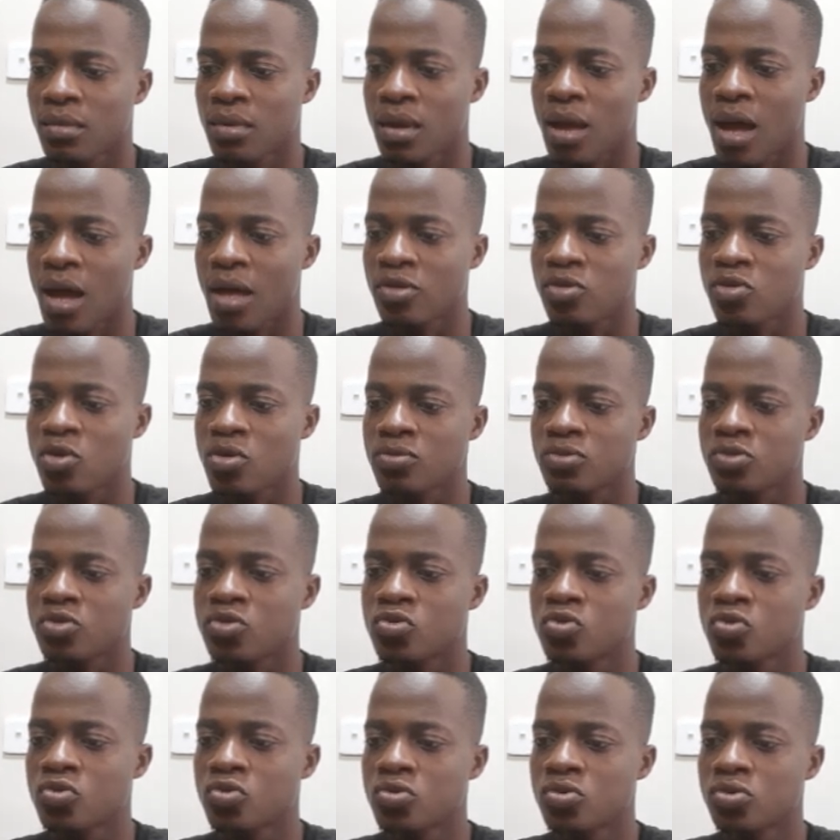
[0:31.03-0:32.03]
atom
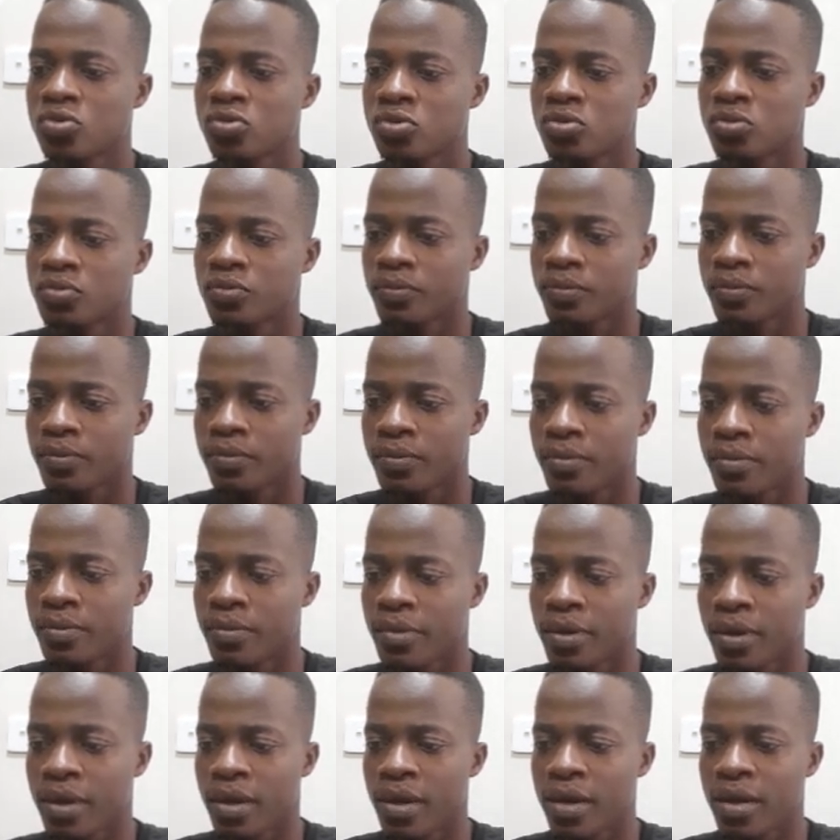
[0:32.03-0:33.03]
2,
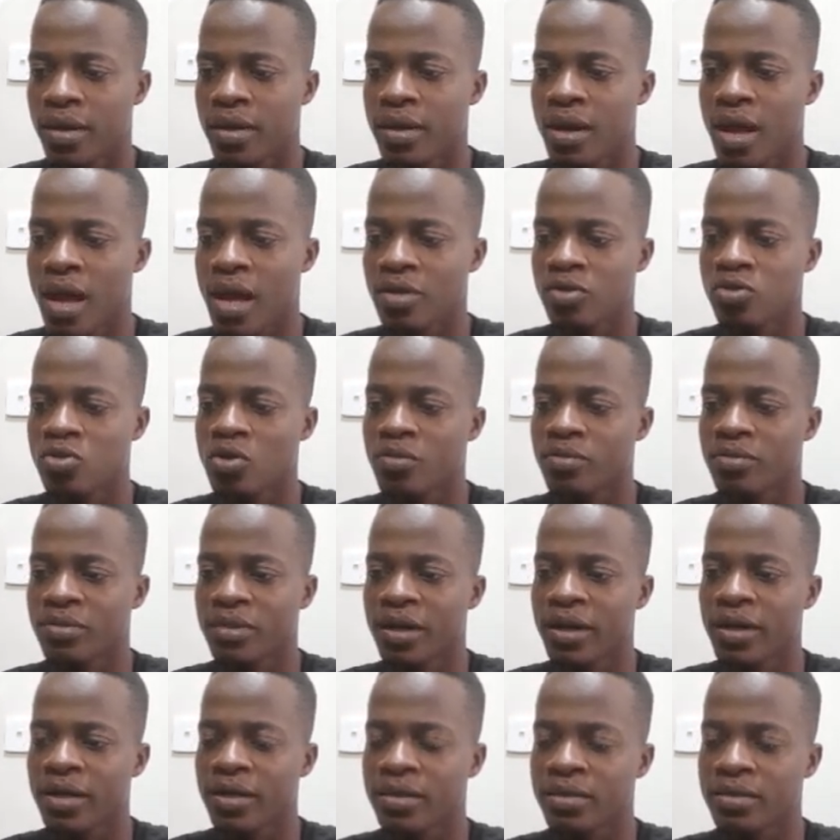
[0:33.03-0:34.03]
and atom
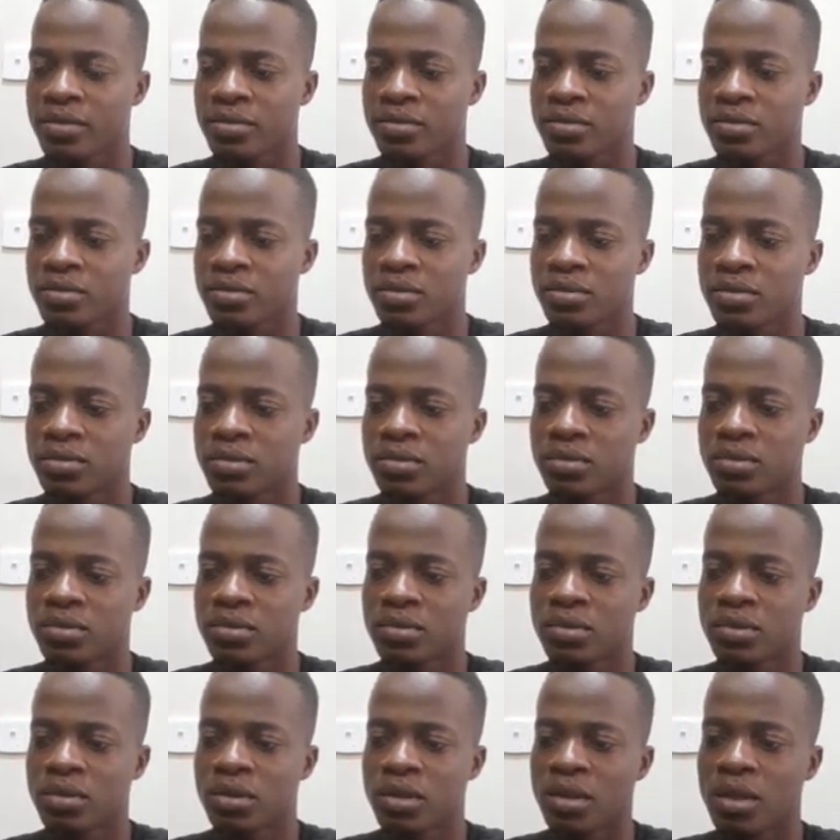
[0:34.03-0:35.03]
3.
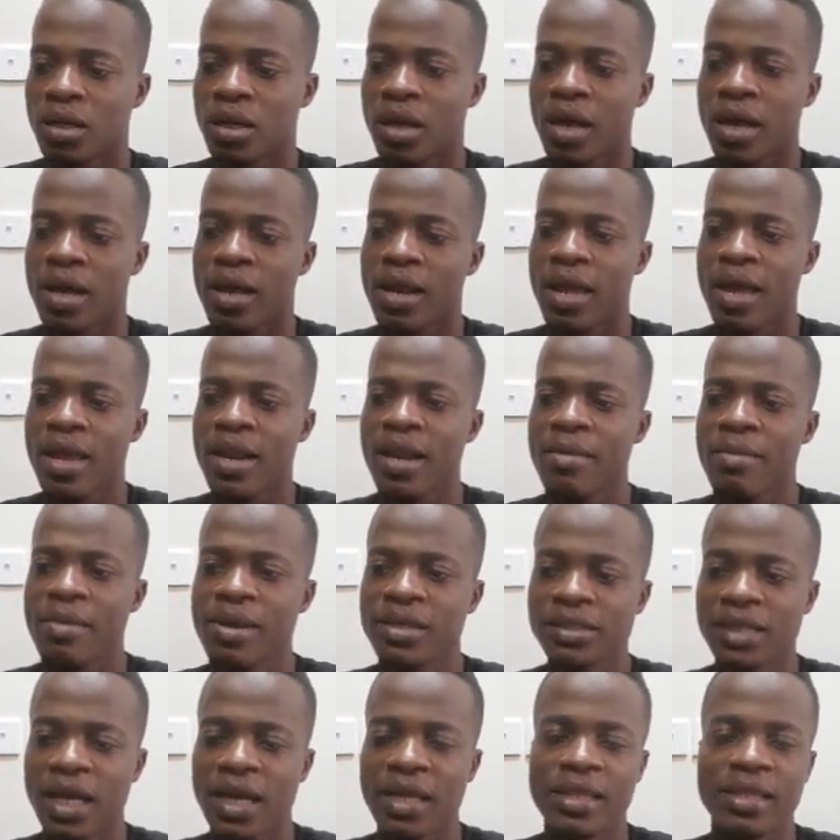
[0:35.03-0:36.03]
And
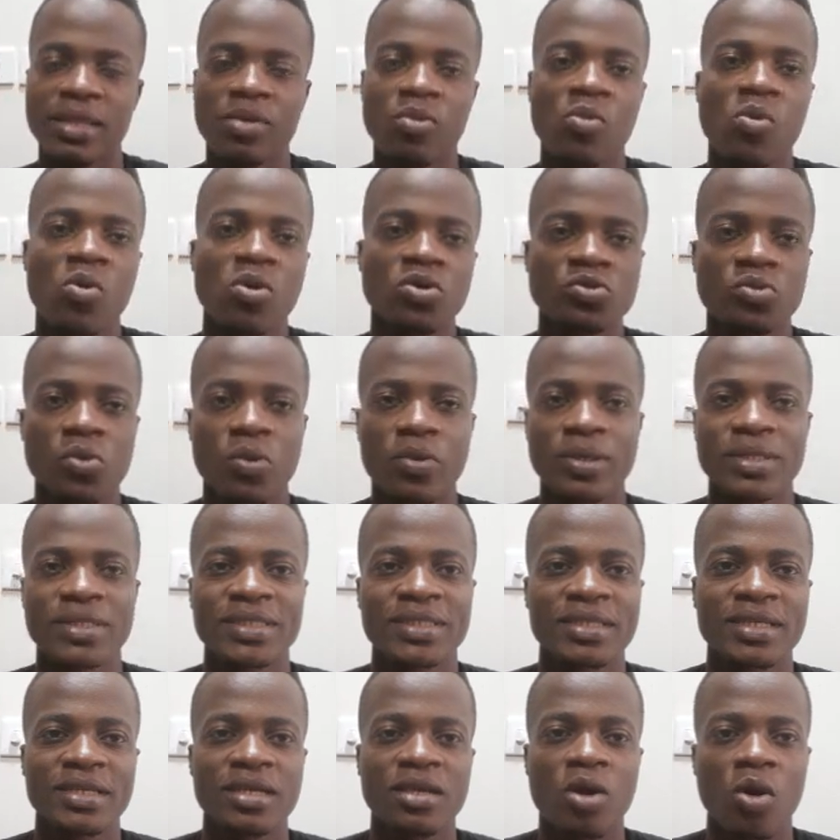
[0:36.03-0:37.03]
elements are what we
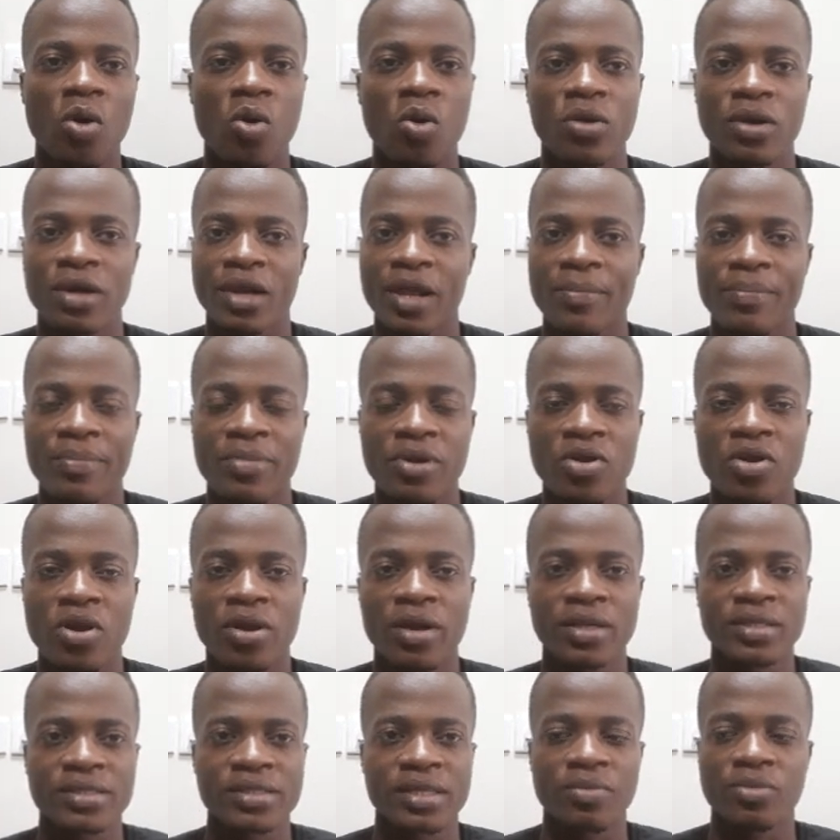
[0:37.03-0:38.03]
see on the
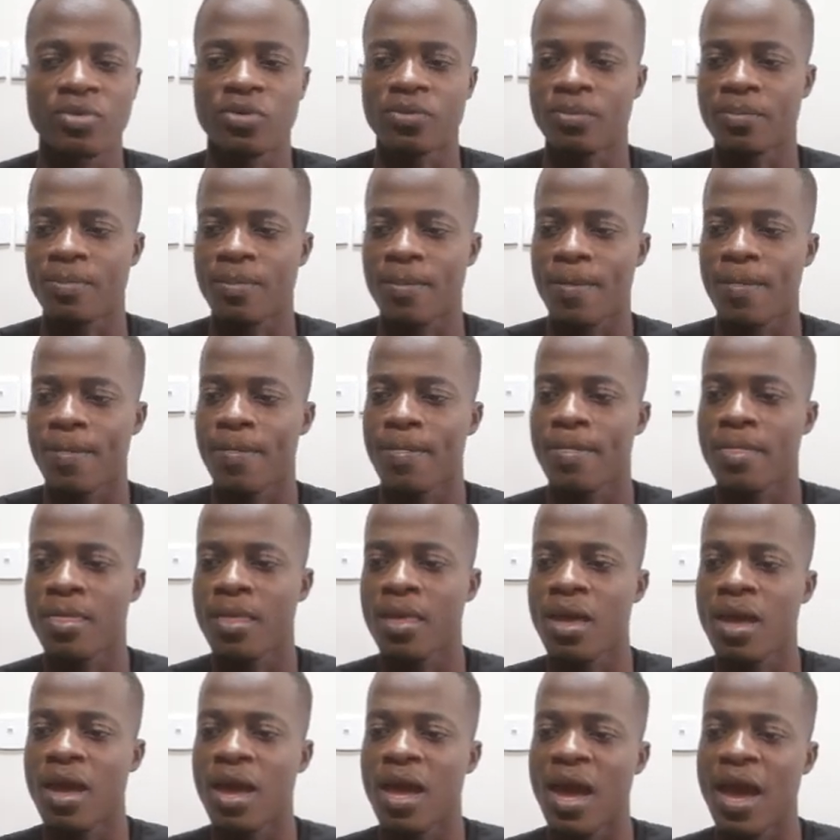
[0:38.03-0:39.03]
periodic table.
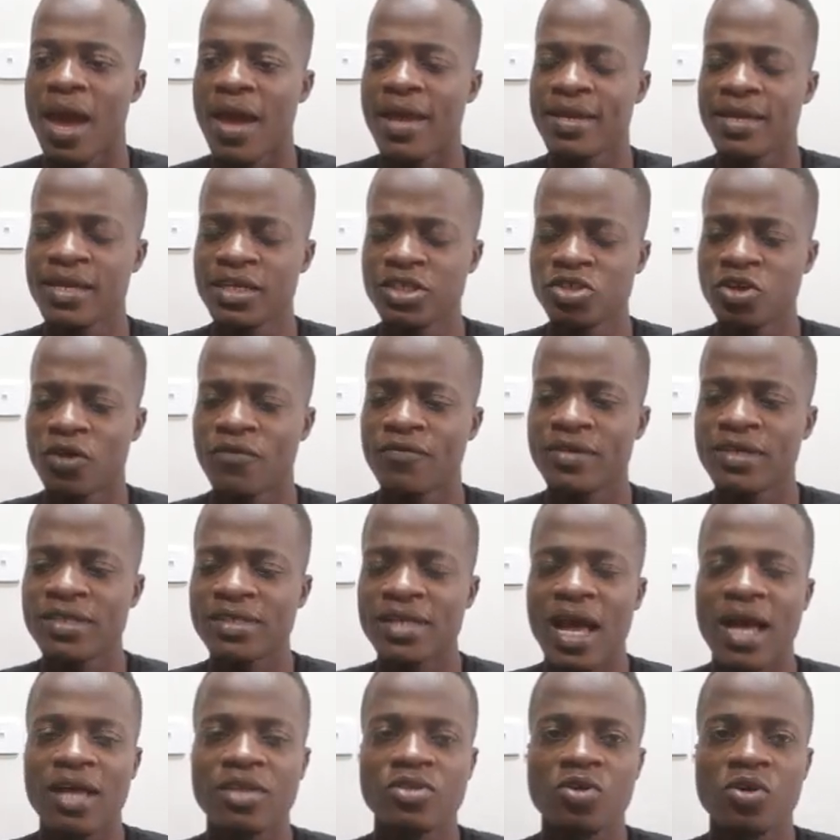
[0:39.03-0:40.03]
And each of these
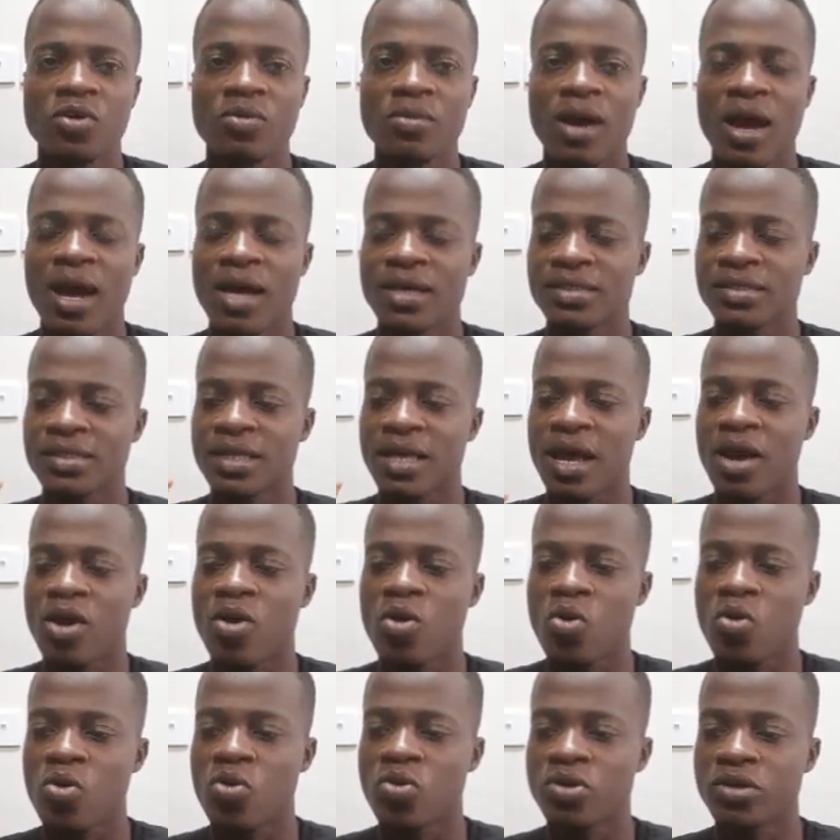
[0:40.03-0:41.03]
atoms has their
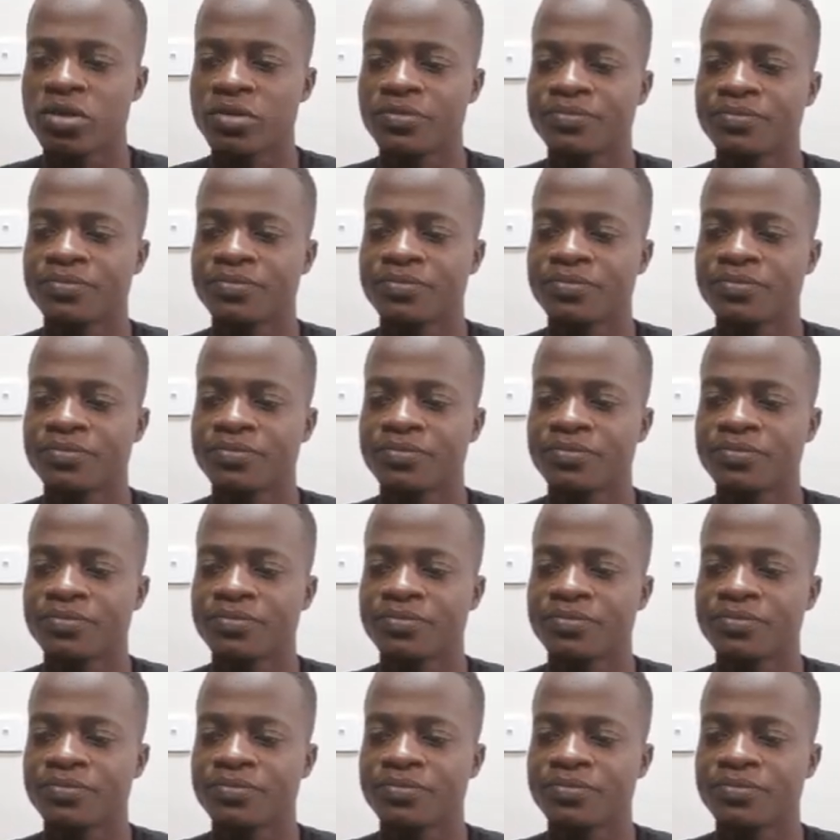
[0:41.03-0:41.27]
own